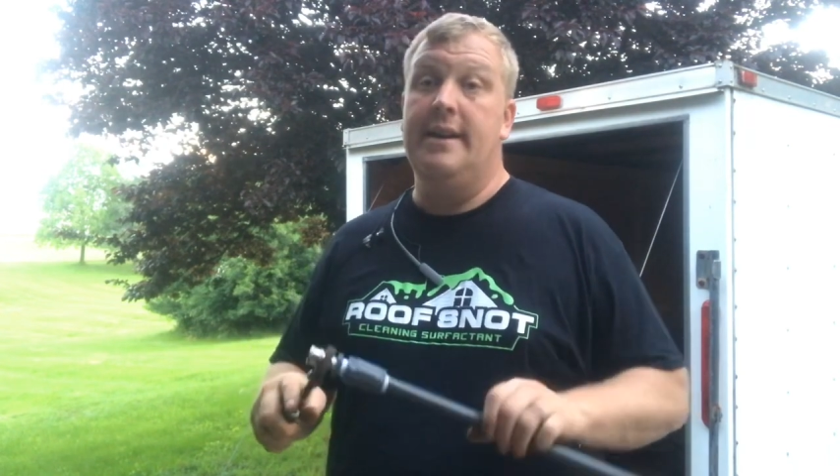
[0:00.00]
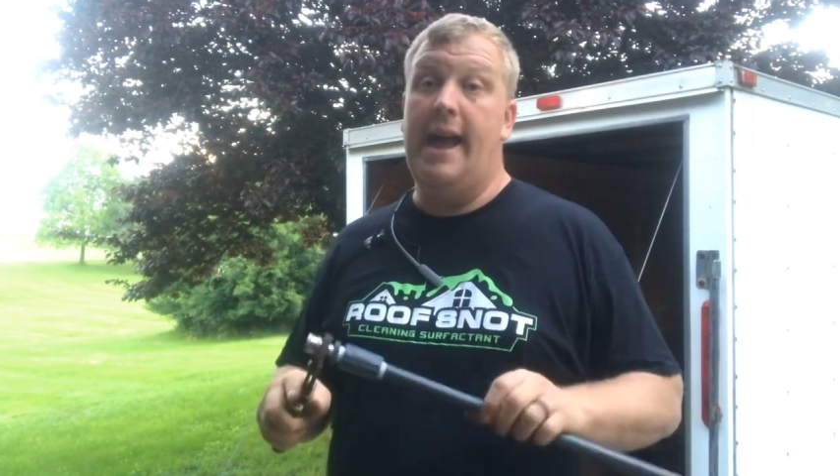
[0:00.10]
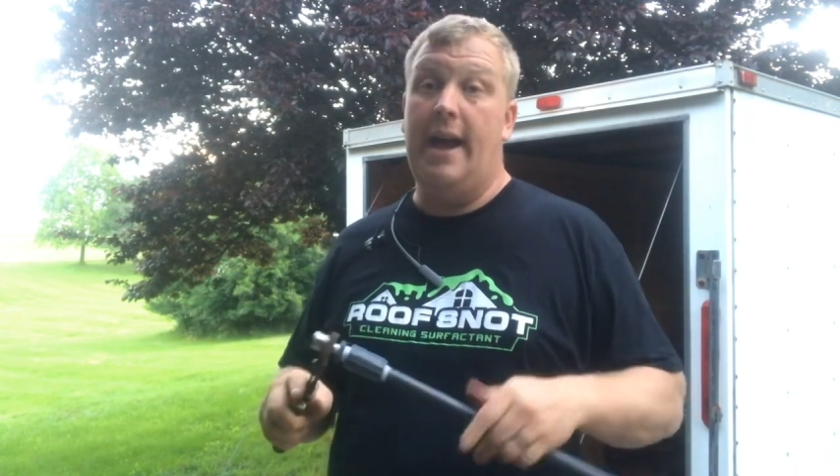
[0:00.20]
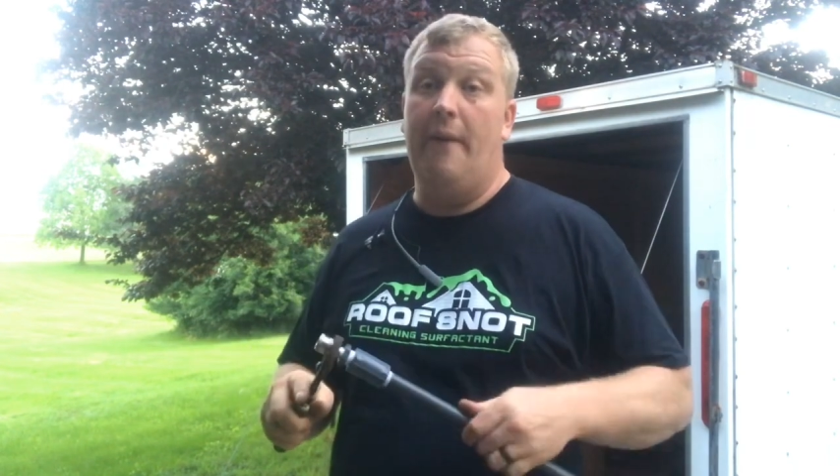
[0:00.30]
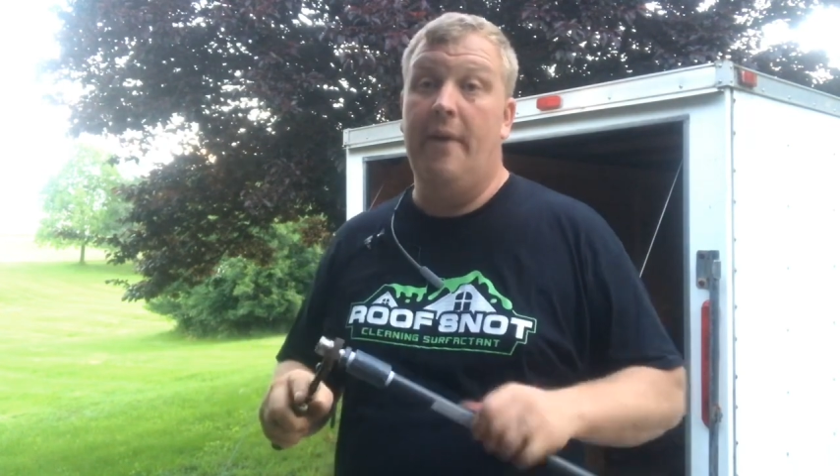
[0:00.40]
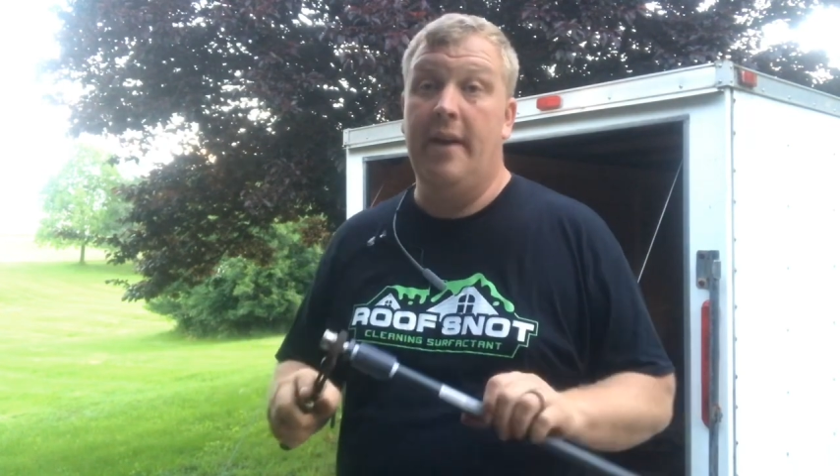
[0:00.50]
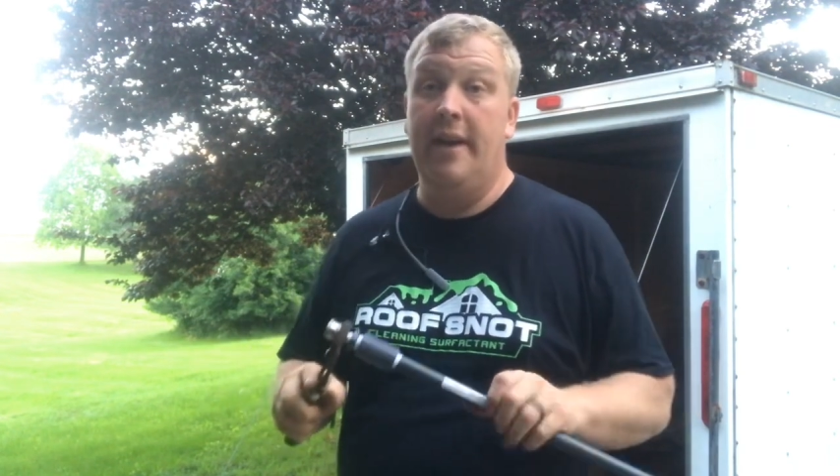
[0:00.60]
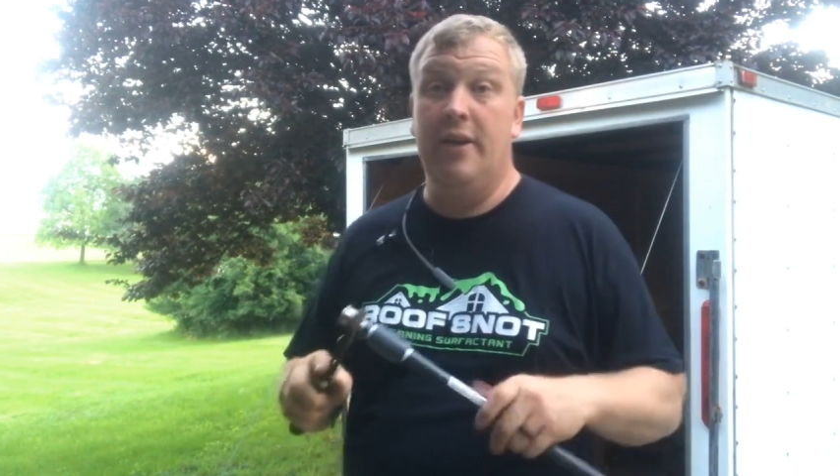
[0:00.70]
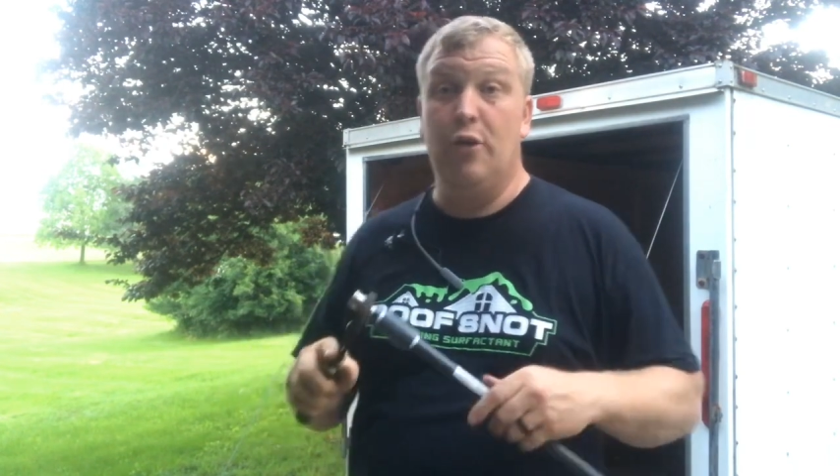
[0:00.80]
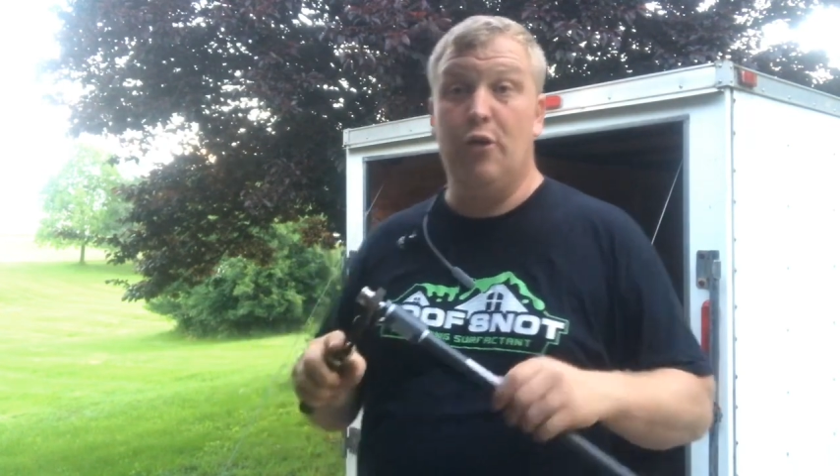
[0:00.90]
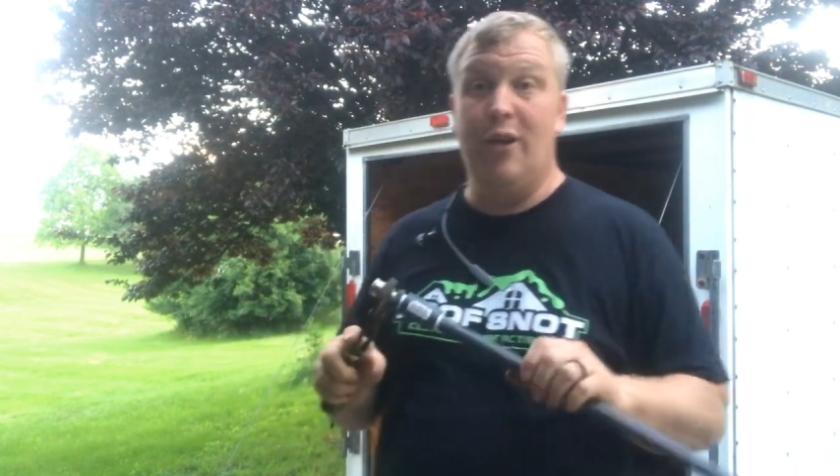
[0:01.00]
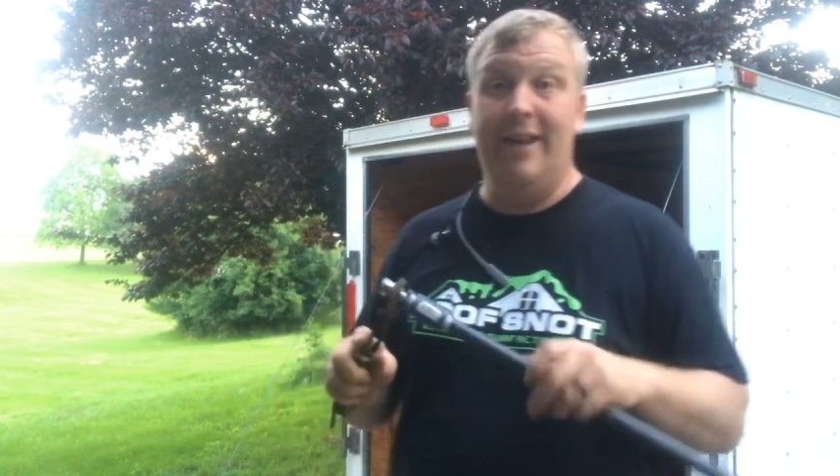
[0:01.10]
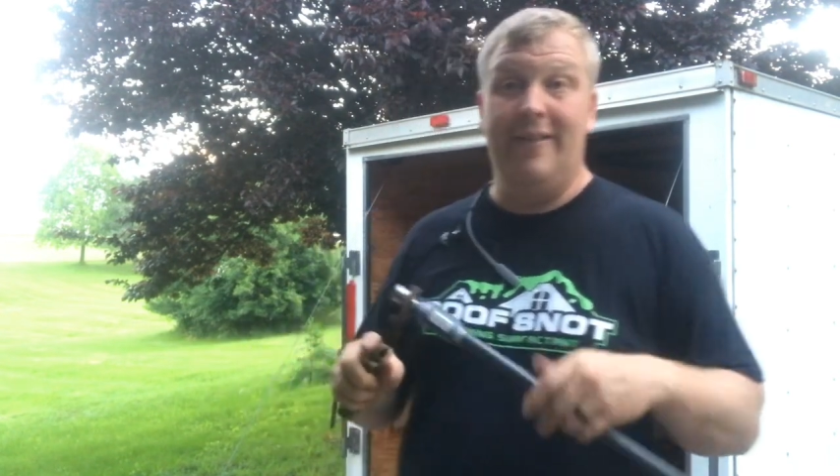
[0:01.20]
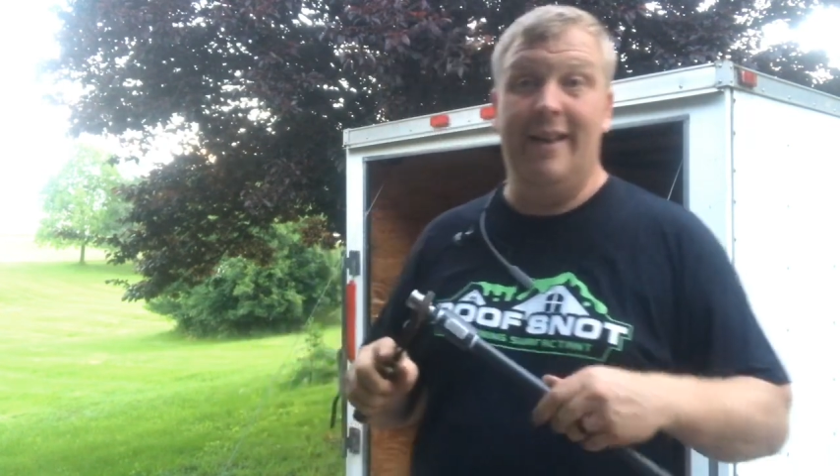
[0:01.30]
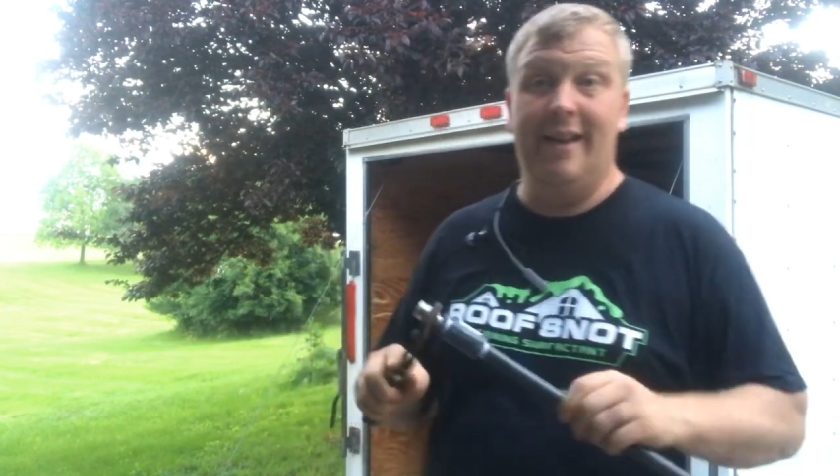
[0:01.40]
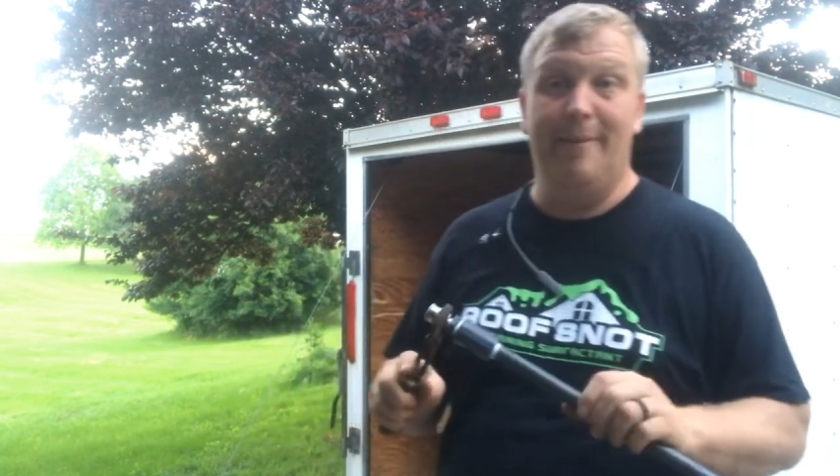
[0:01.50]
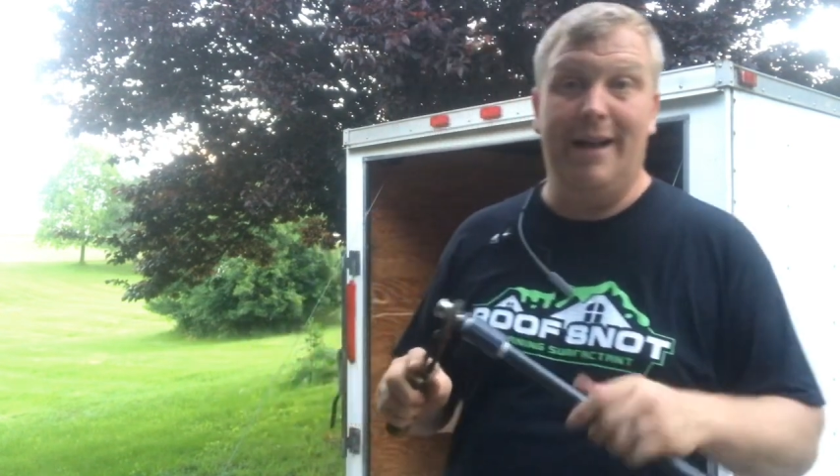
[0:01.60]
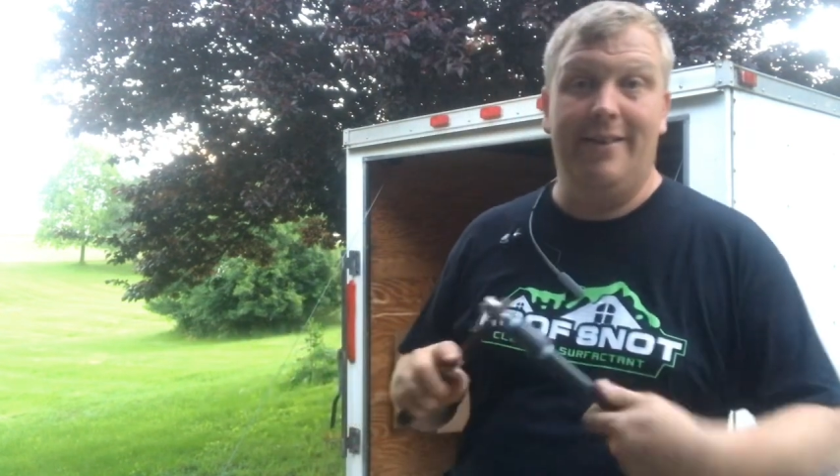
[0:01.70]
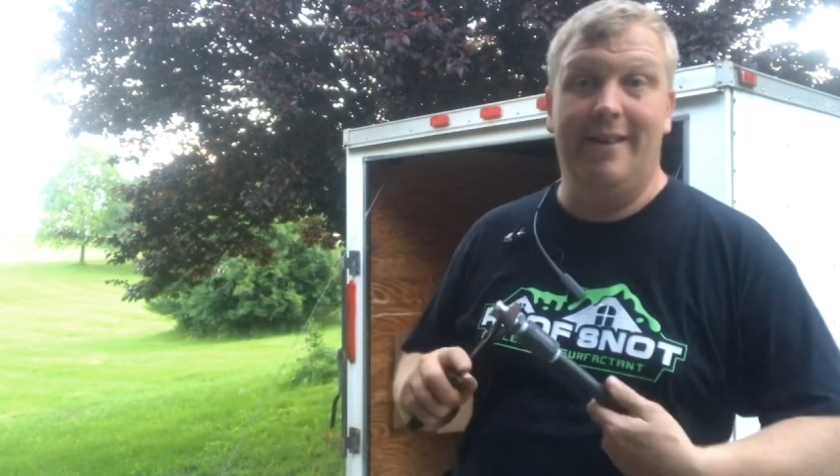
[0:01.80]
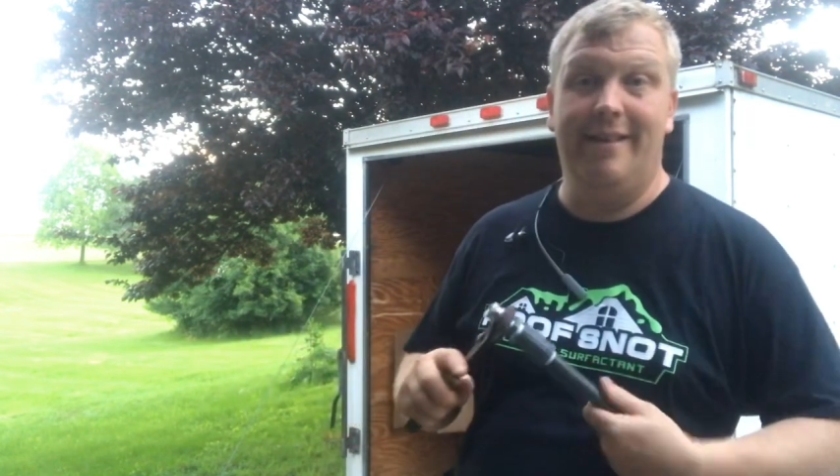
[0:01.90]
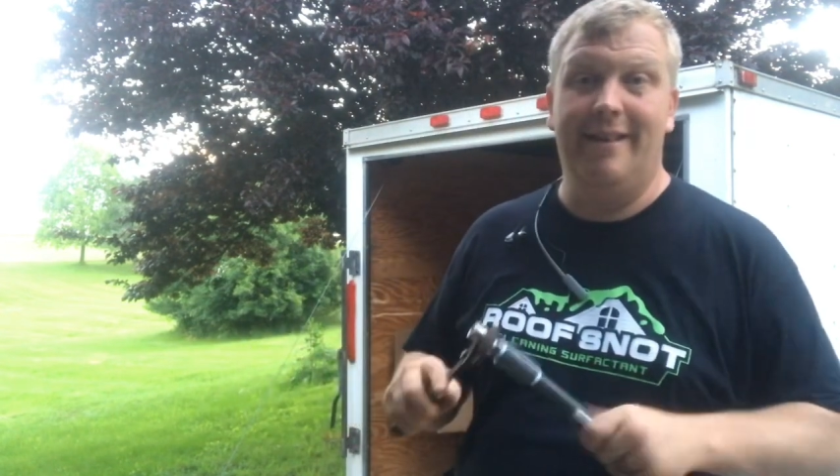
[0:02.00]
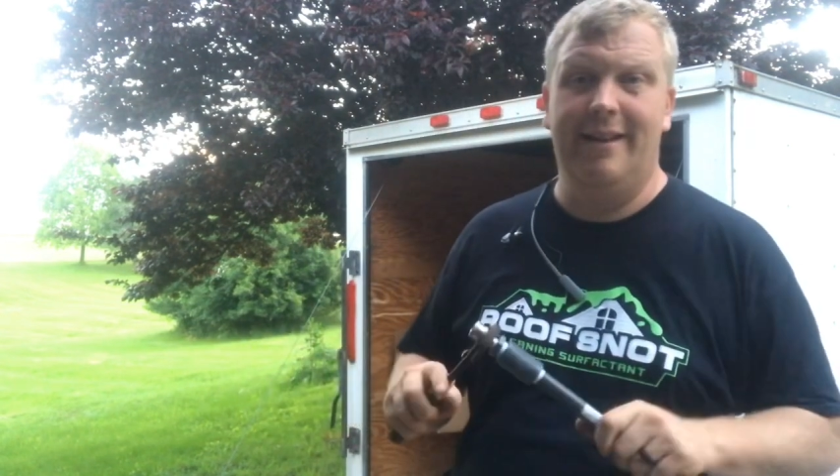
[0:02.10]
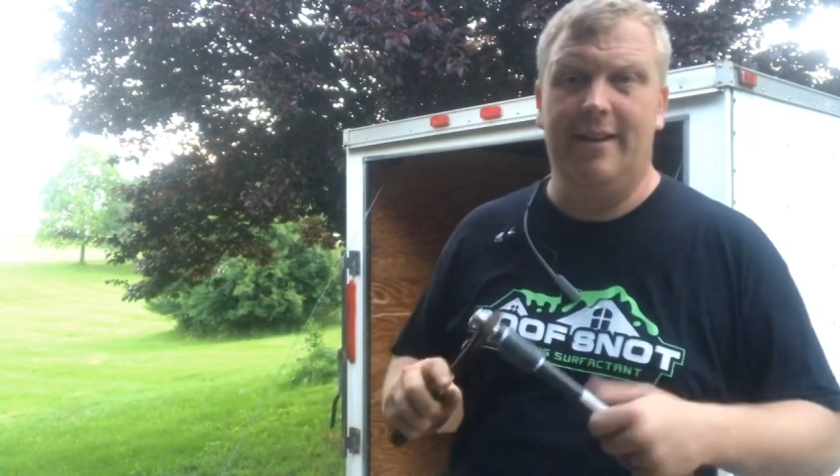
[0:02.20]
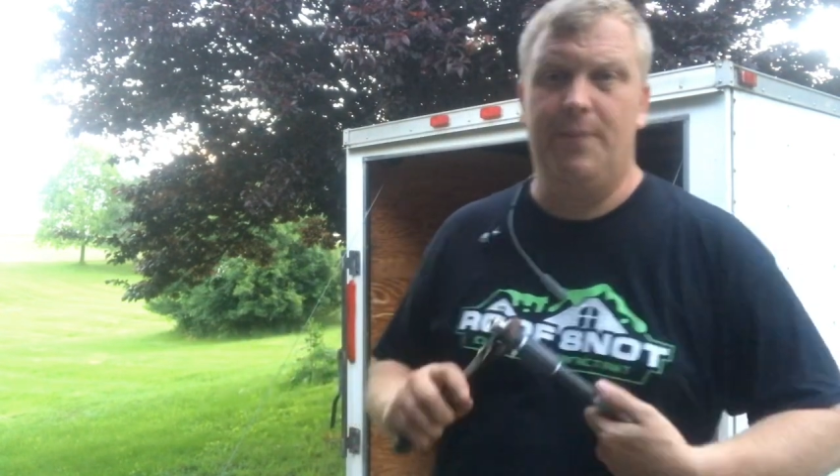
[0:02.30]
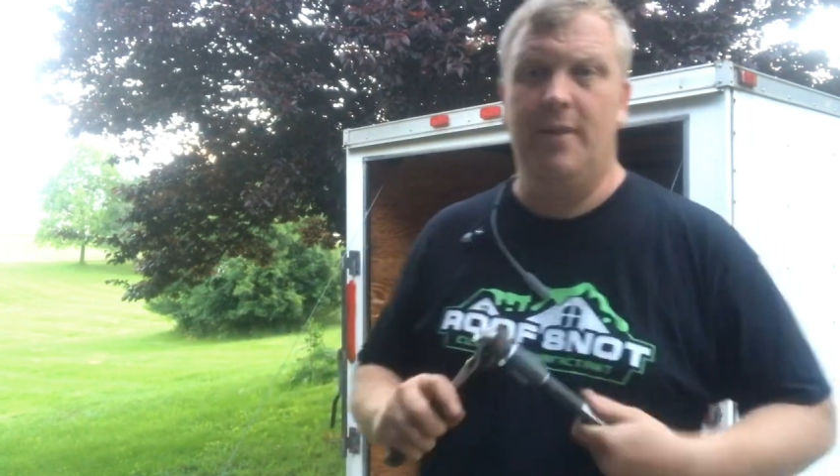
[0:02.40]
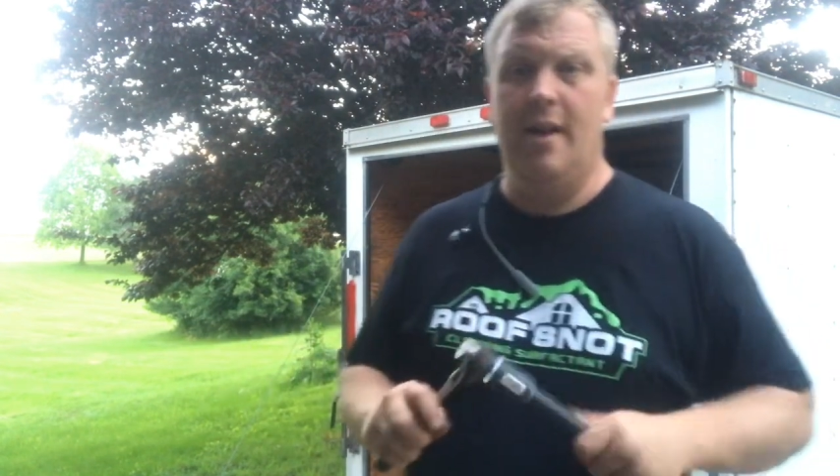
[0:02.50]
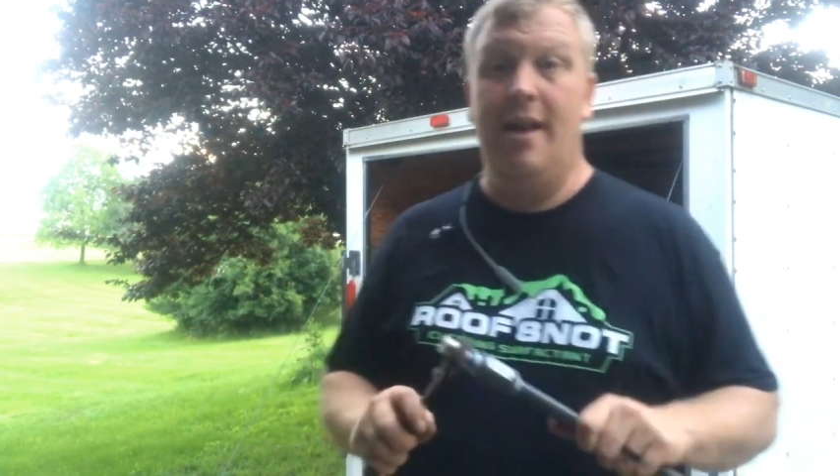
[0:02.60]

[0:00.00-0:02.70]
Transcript: Now, here's the great thing about this here.